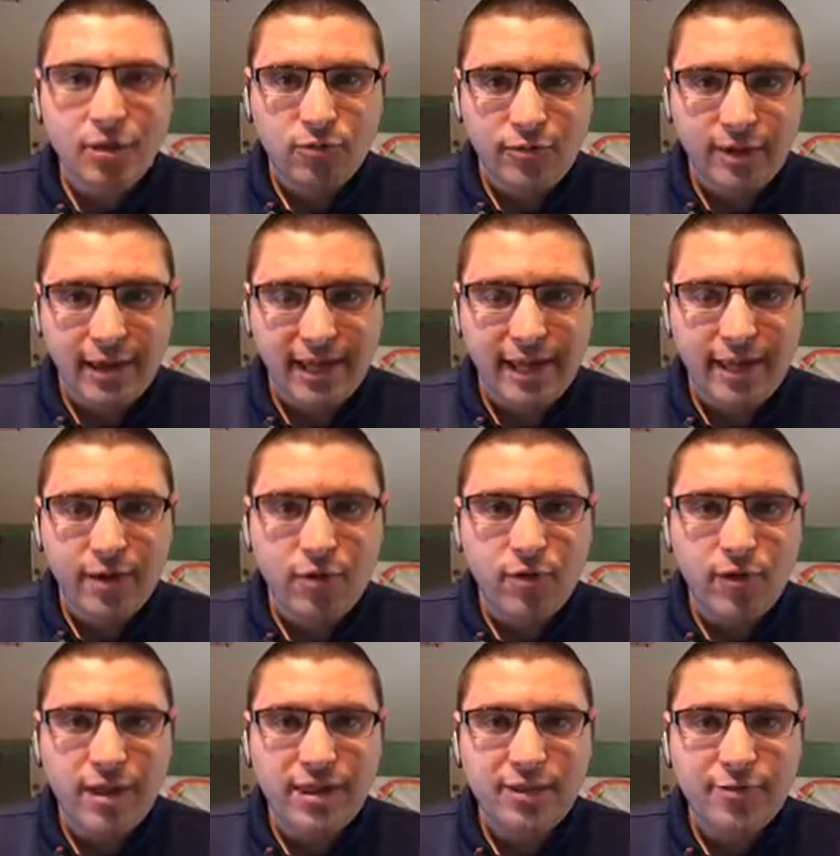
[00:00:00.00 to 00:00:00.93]
right here
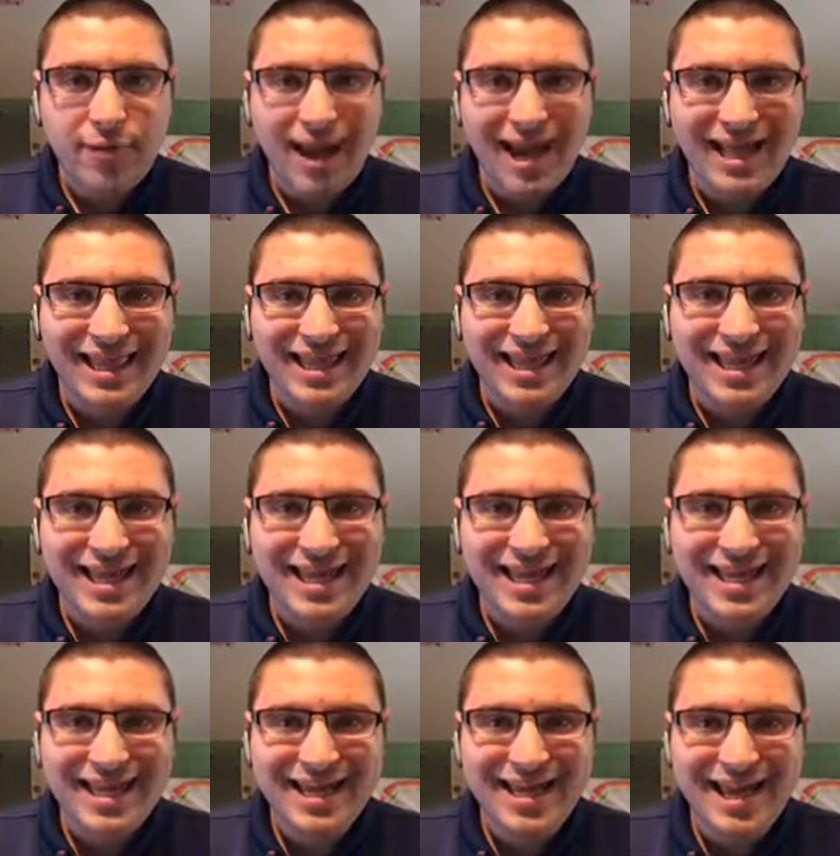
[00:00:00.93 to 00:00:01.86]
on the Riley
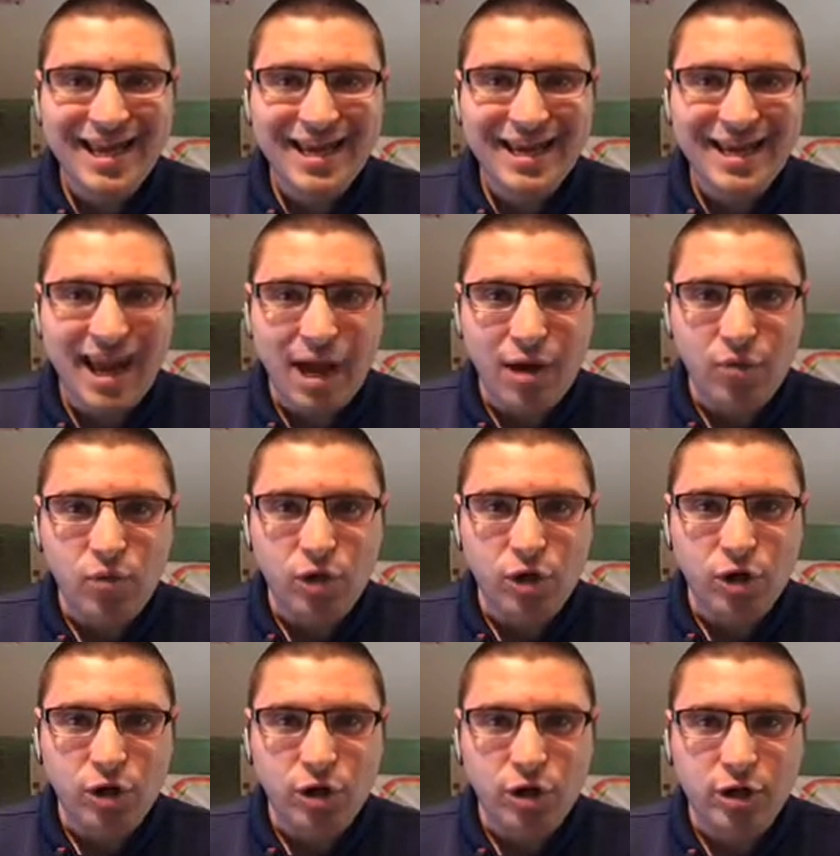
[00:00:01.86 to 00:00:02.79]
King
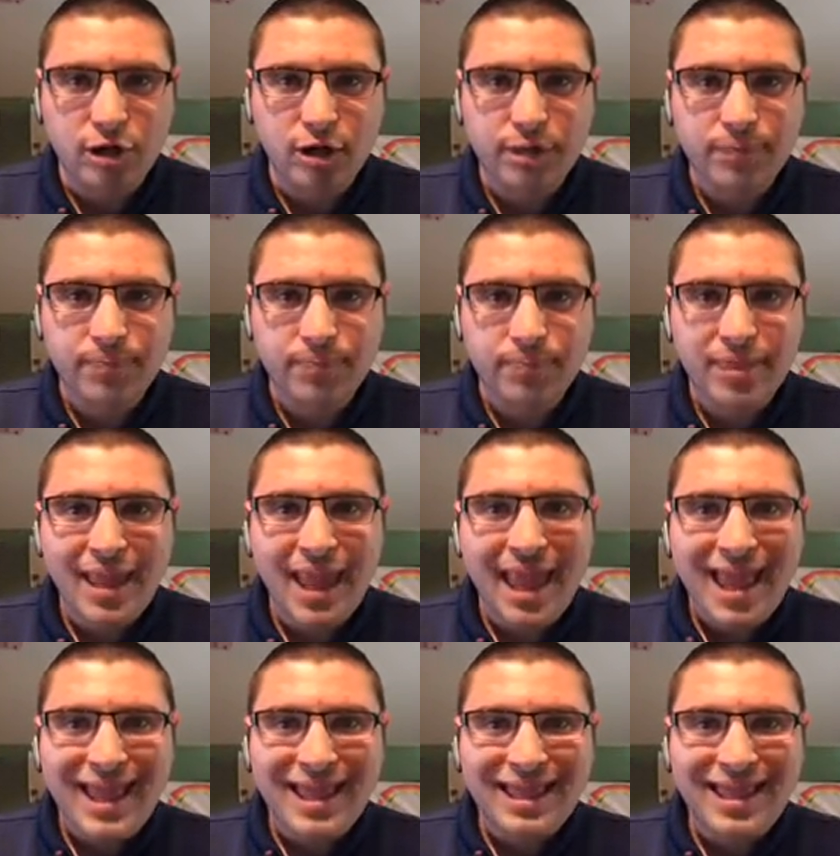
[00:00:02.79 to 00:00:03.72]
Network.
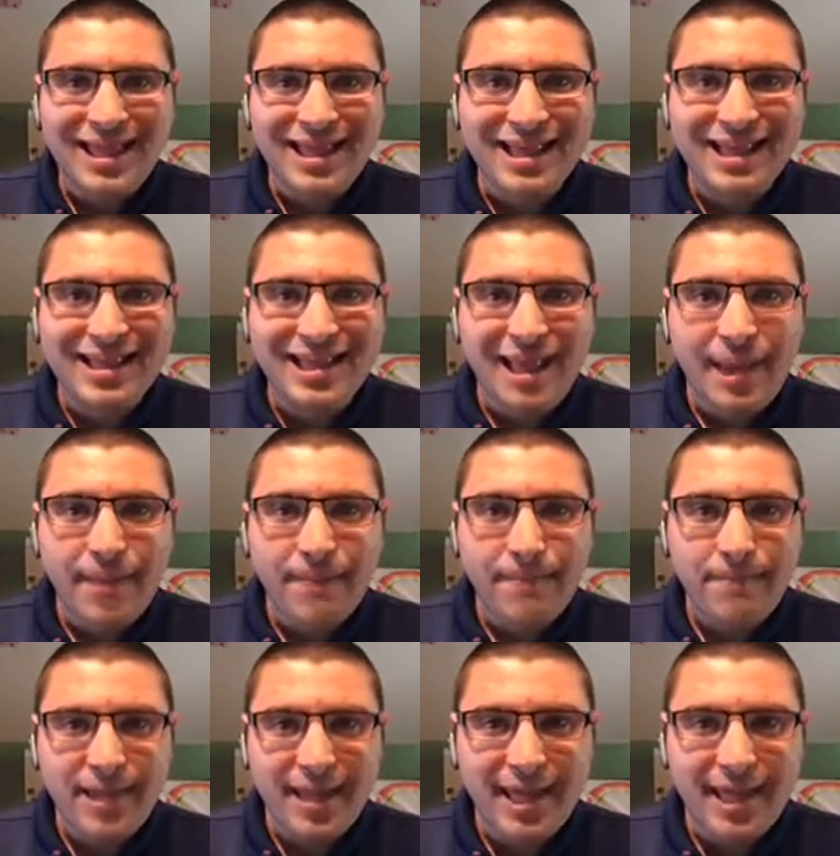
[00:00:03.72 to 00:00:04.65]
Let's
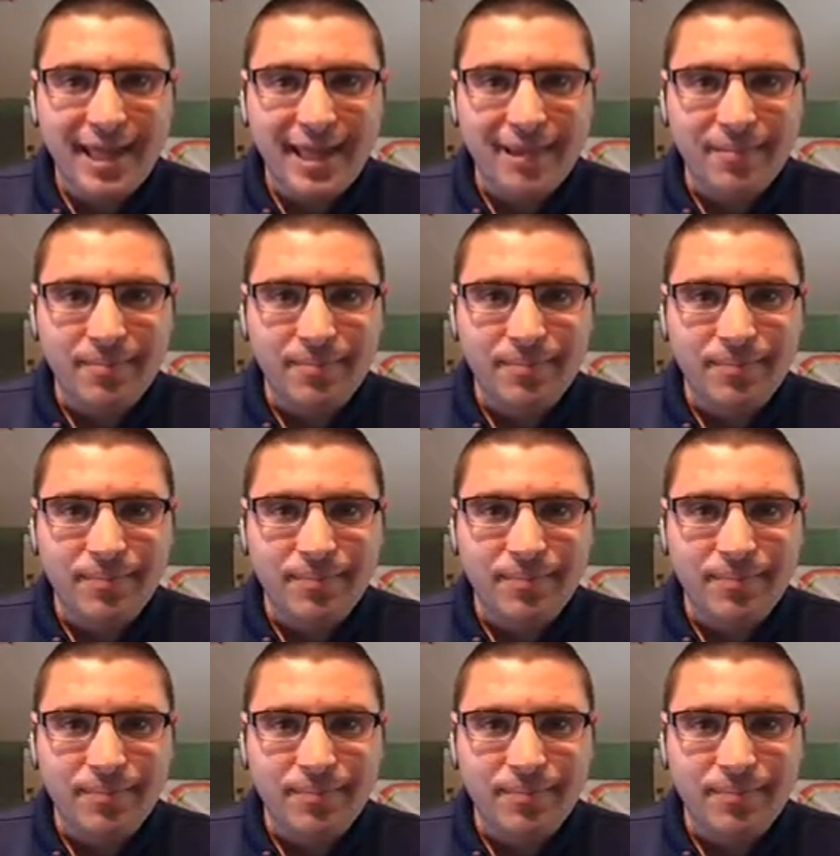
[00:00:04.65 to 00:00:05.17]
begin.